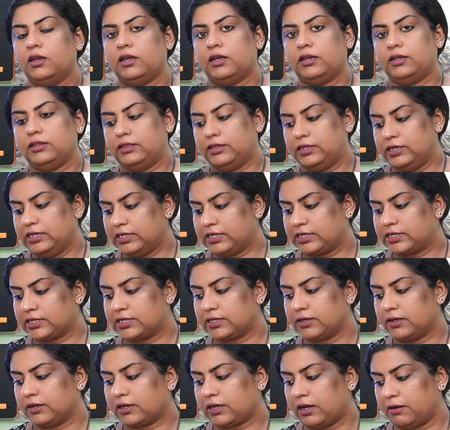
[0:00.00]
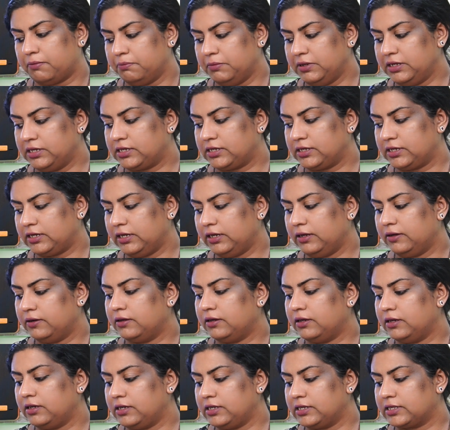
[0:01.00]
This committee
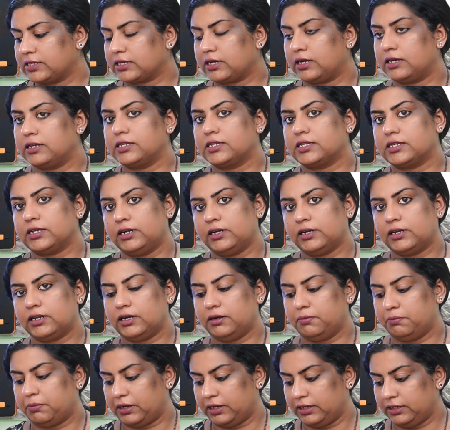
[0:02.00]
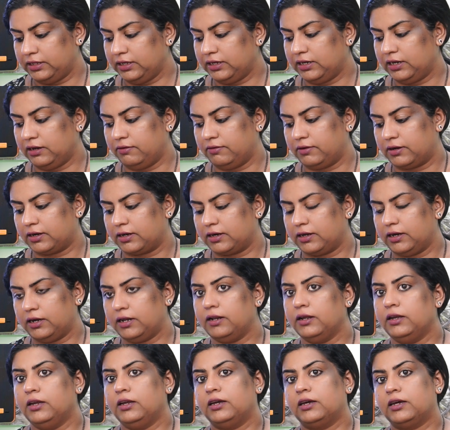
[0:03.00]
is consulted by the governor
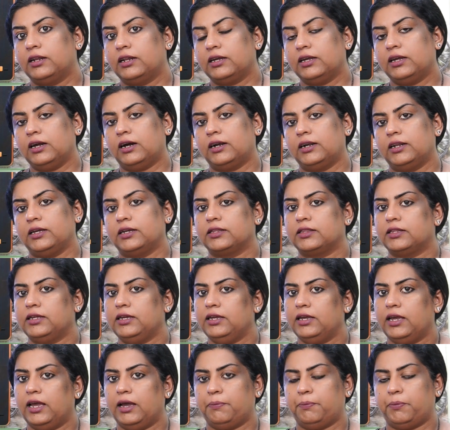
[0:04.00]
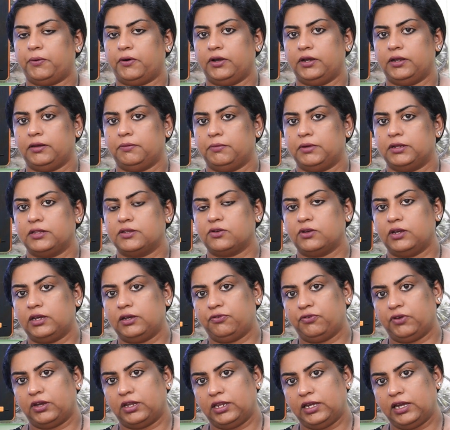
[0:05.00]
regarding the appointment. So,
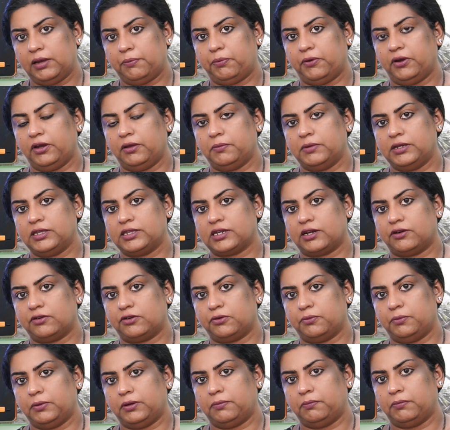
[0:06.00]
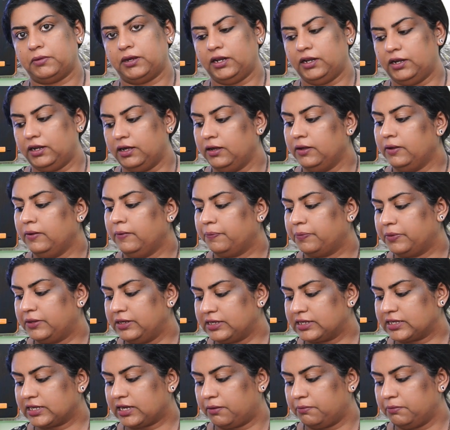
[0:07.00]
if any appointments are to be made,
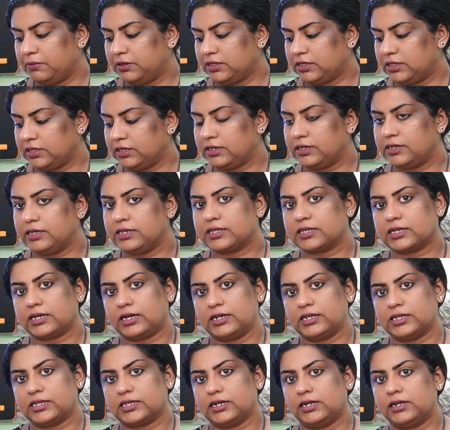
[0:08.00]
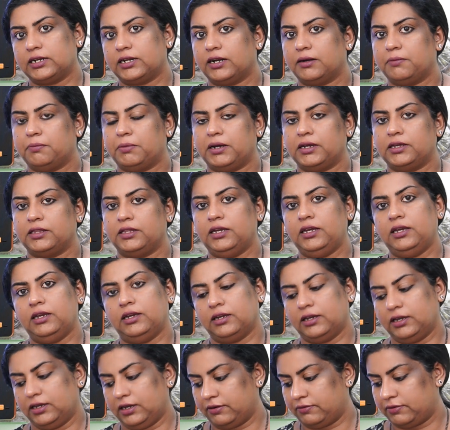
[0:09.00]
this committee is consulted by the
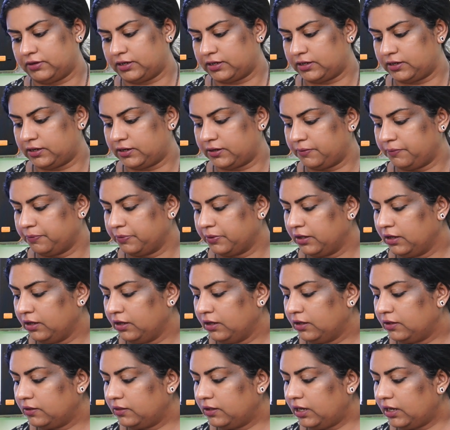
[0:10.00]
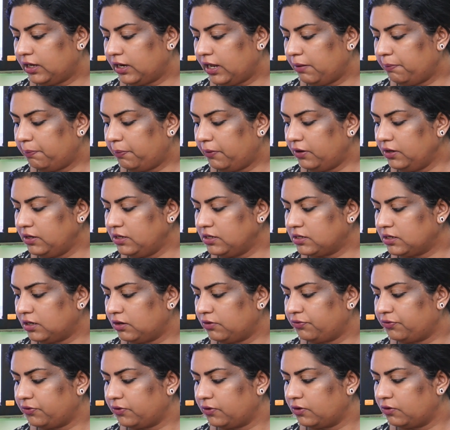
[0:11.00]
governor. They are appointed
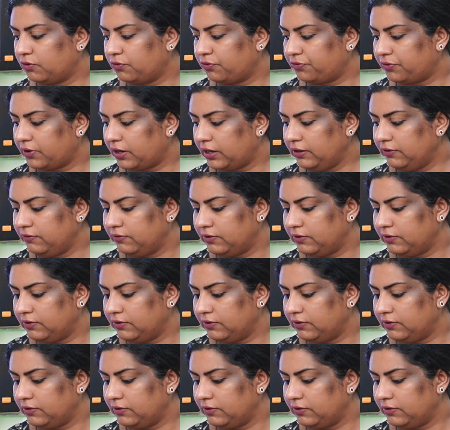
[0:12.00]
for 5